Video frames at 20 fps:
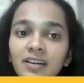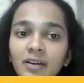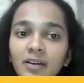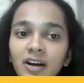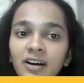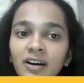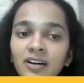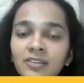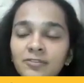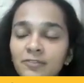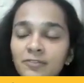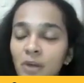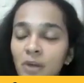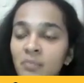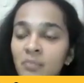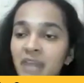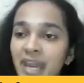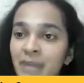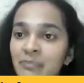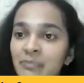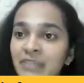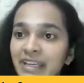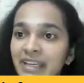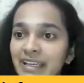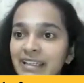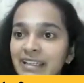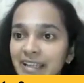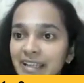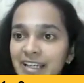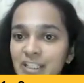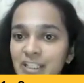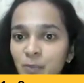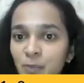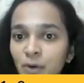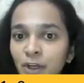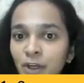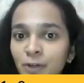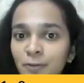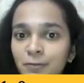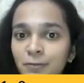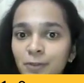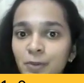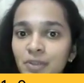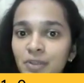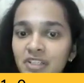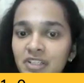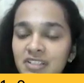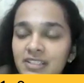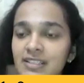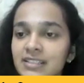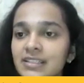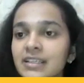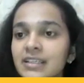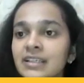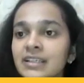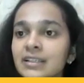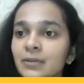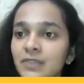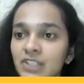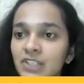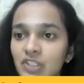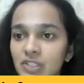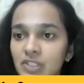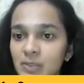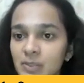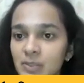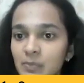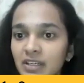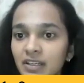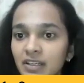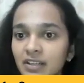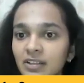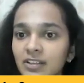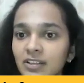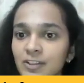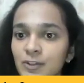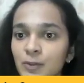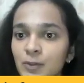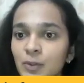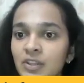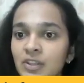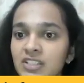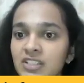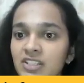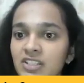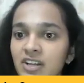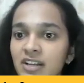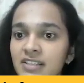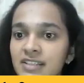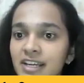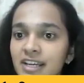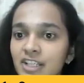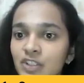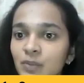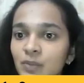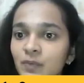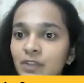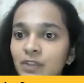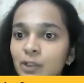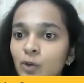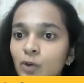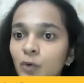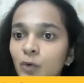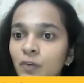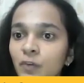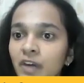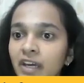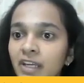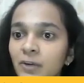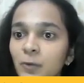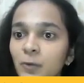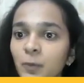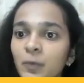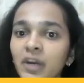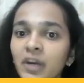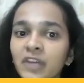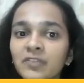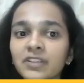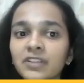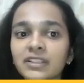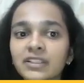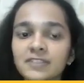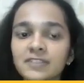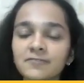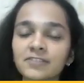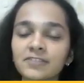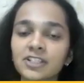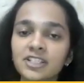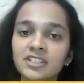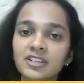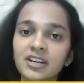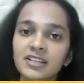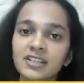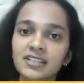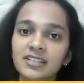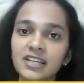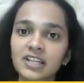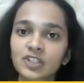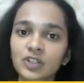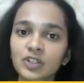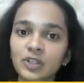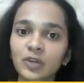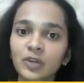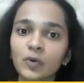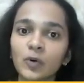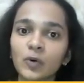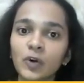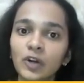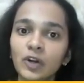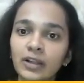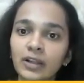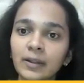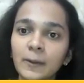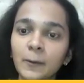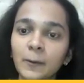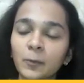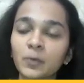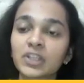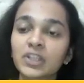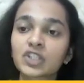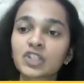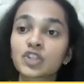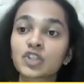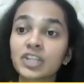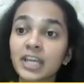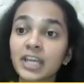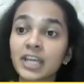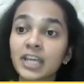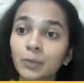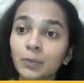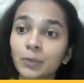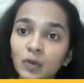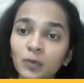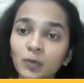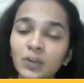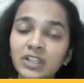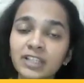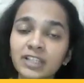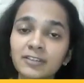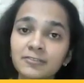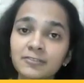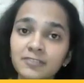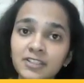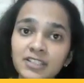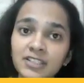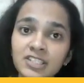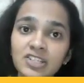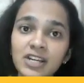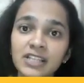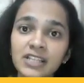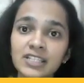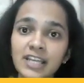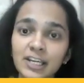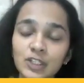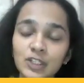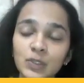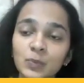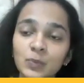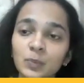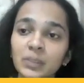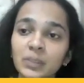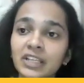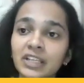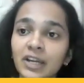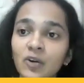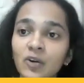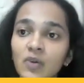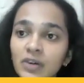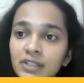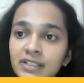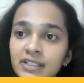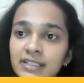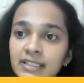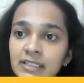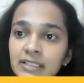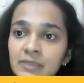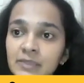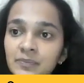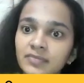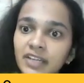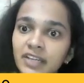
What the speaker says: From MK Link's point of view, it is a sale which is made. So this transaction will go where? Where will this first transaction go? Which day book will the first transaction be recorded in?